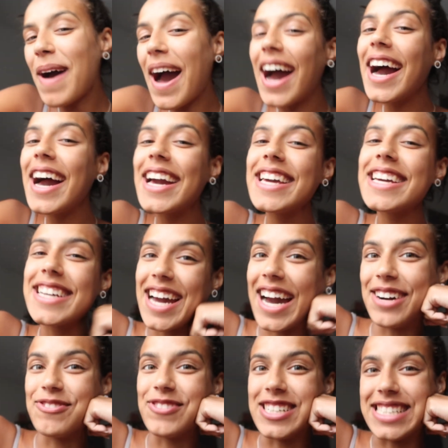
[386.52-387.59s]
my
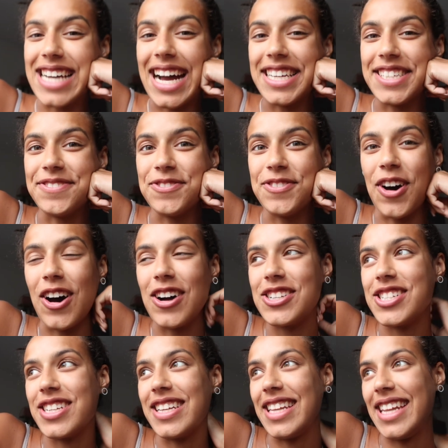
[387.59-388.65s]
camera died,
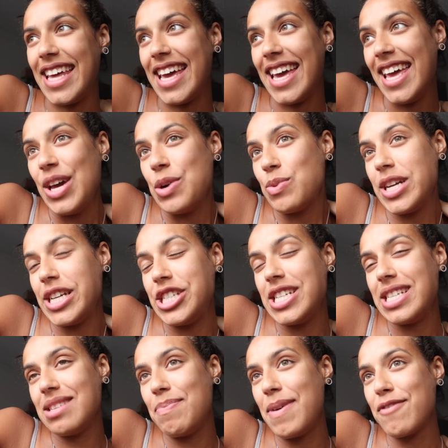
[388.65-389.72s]
unfortunately, which
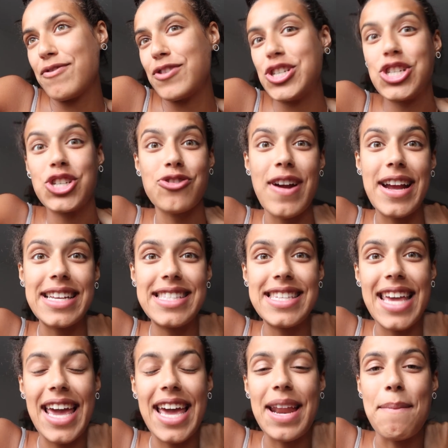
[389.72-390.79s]
is a bit
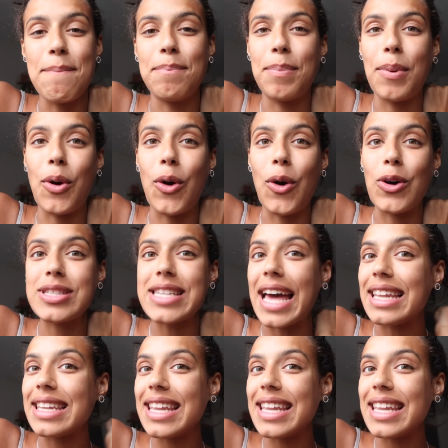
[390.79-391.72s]
frustrating, but at